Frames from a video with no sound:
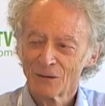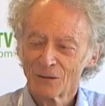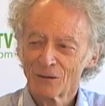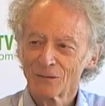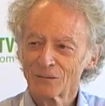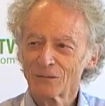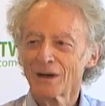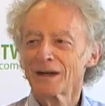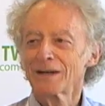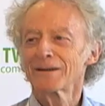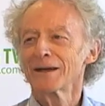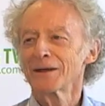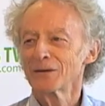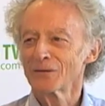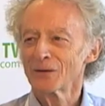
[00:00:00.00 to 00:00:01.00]
Fred,
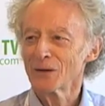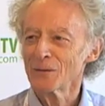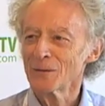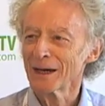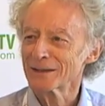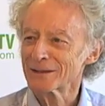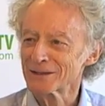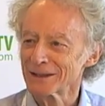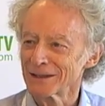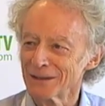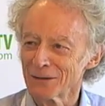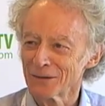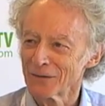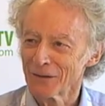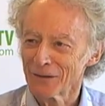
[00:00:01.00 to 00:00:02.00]
thank you very much.
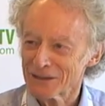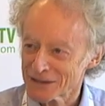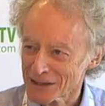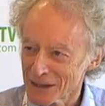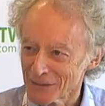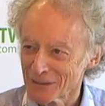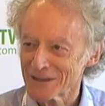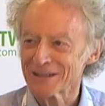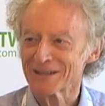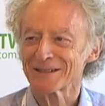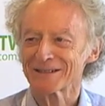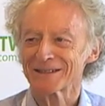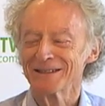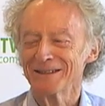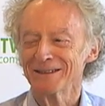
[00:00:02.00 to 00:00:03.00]
You're very
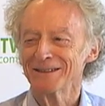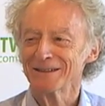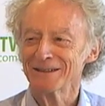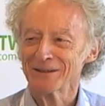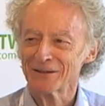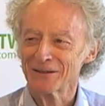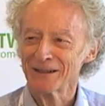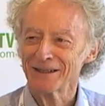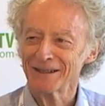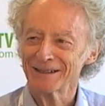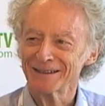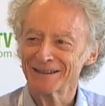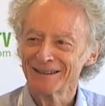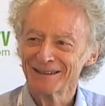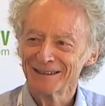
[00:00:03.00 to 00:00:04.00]
generous
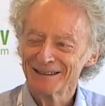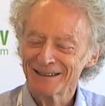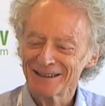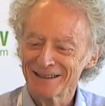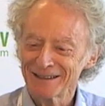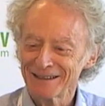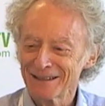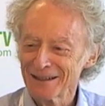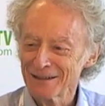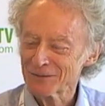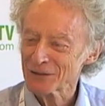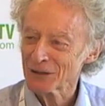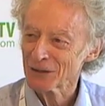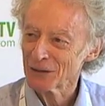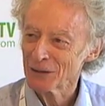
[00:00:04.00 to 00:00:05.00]
there. I've
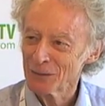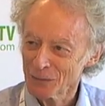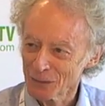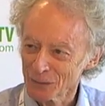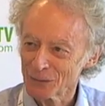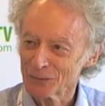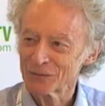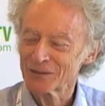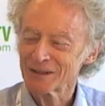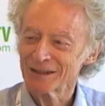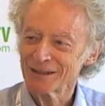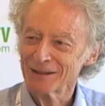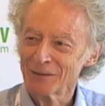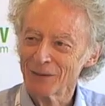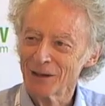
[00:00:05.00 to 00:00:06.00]
certainly moved
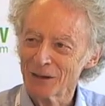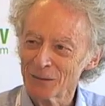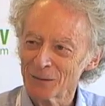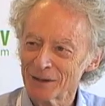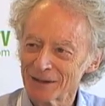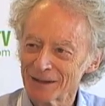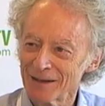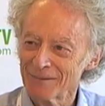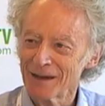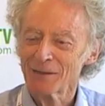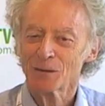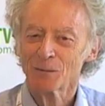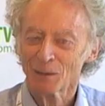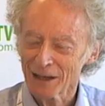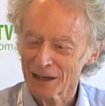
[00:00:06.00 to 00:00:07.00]
around a bit. I've had
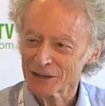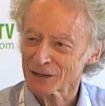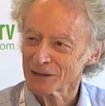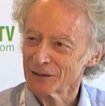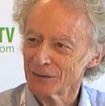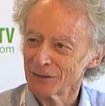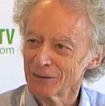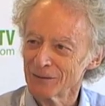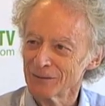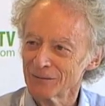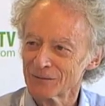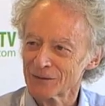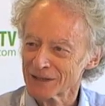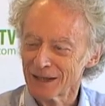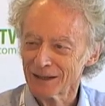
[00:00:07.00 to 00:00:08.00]
the pleasure
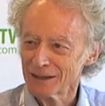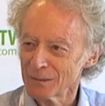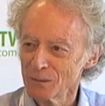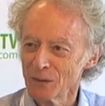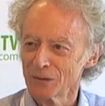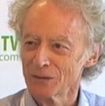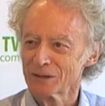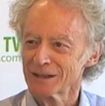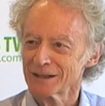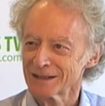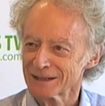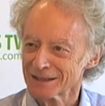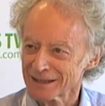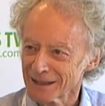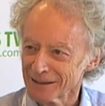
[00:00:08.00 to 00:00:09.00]
of studying music,
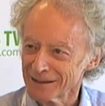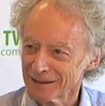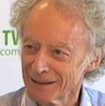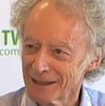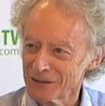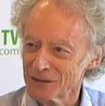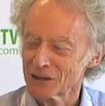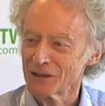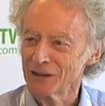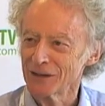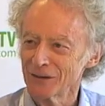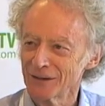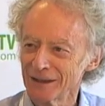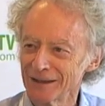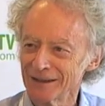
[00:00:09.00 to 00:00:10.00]
studying engineering.